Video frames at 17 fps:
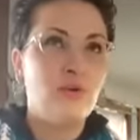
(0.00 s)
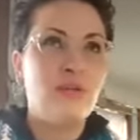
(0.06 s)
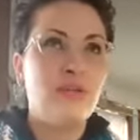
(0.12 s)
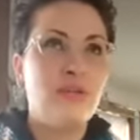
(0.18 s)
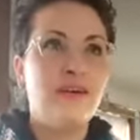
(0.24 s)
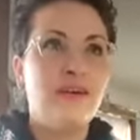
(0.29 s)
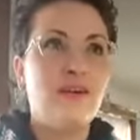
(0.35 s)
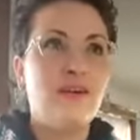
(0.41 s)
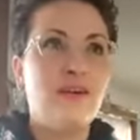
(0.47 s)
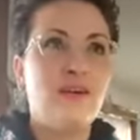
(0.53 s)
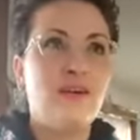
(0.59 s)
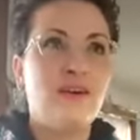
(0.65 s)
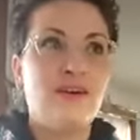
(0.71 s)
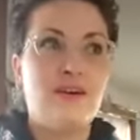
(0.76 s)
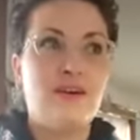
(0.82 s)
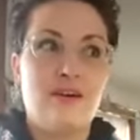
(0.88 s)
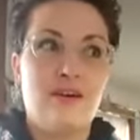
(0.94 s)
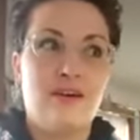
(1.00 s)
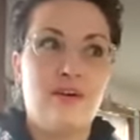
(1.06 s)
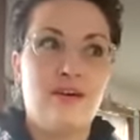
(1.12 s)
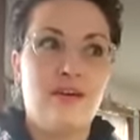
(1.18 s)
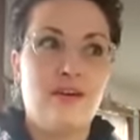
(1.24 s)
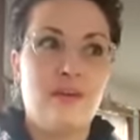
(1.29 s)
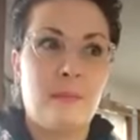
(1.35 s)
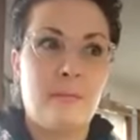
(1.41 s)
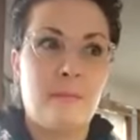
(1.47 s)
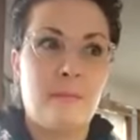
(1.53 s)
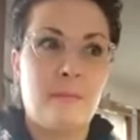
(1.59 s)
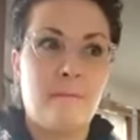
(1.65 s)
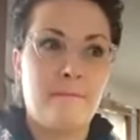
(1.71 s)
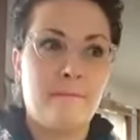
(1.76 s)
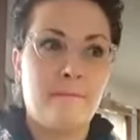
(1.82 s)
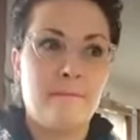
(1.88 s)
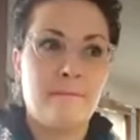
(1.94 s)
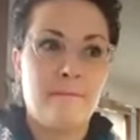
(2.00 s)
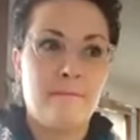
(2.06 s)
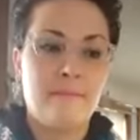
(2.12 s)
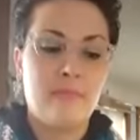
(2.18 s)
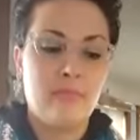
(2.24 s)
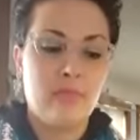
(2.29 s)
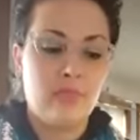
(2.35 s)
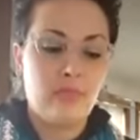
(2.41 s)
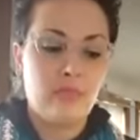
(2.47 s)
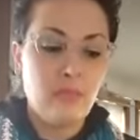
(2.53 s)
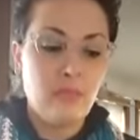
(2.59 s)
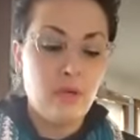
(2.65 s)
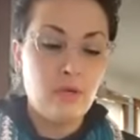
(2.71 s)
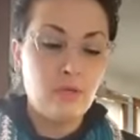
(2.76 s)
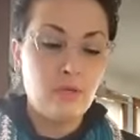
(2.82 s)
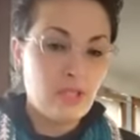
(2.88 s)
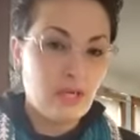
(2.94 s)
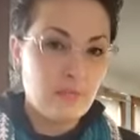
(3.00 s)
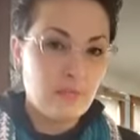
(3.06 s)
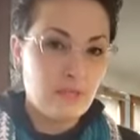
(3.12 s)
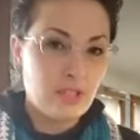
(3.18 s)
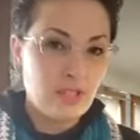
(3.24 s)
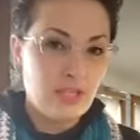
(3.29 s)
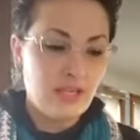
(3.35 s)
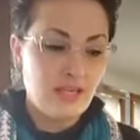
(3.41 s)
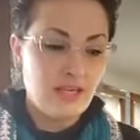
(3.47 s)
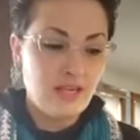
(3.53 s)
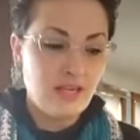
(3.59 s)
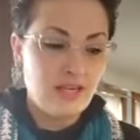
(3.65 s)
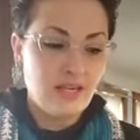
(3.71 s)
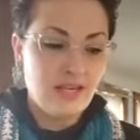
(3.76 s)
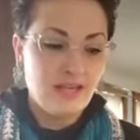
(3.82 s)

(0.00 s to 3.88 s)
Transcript: there are the post option,